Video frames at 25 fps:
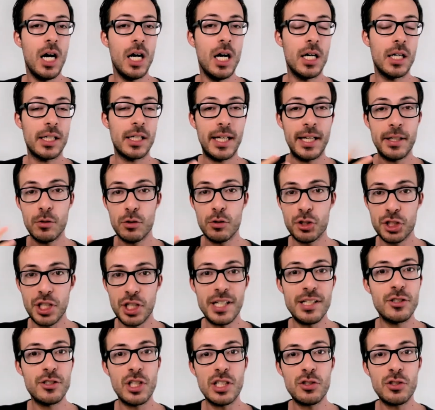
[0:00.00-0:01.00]
Can you try
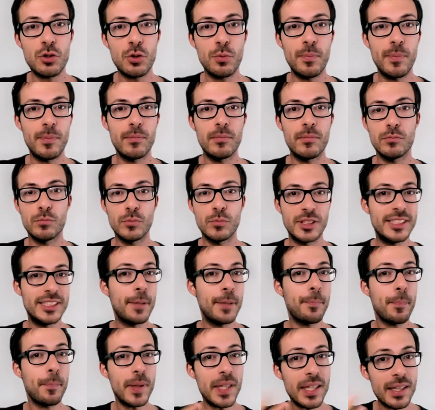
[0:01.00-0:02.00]
just to
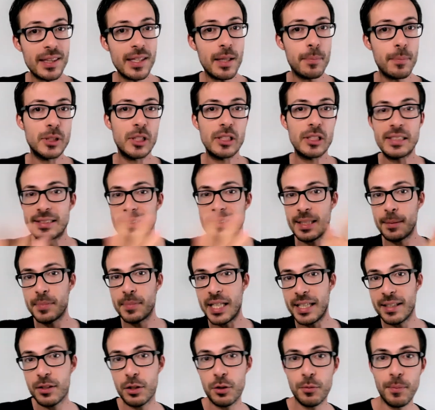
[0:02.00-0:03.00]
repeat the progress
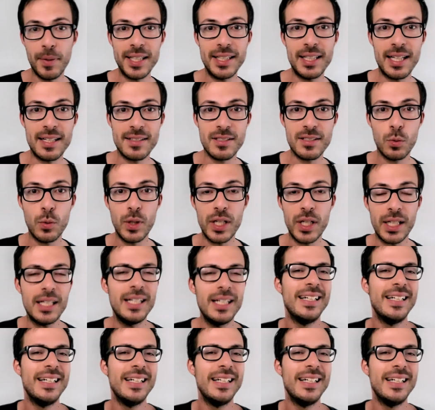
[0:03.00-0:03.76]
update you made last week,